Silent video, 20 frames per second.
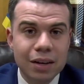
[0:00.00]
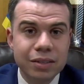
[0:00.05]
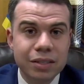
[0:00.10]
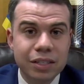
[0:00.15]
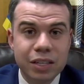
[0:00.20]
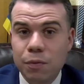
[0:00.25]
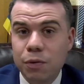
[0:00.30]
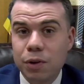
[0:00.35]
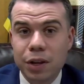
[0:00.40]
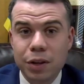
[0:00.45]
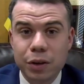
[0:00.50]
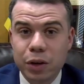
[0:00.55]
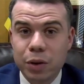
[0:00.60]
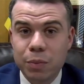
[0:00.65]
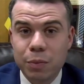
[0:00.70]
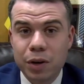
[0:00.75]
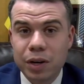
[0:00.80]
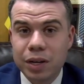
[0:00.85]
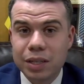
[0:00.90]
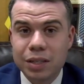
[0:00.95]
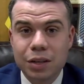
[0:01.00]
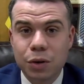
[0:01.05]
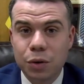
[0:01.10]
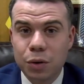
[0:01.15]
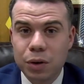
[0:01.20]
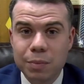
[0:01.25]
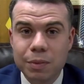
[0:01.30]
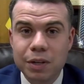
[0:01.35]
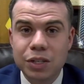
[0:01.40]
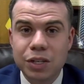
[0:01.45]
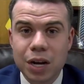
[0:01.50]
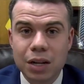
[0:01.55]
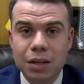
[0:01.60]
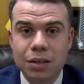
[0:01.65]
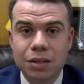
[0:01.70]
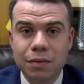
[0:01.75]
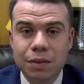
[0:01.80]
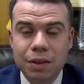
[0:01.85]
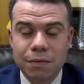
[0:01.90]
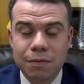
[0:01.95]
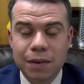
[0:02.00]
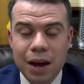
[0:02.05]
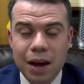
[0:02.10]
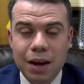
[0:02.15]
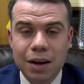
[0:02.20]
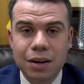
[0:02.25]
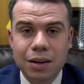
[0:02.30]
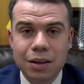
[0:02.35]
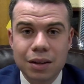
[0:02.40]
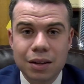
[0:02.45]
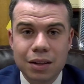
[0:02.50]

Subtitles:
several other communities can only be jealous of the fact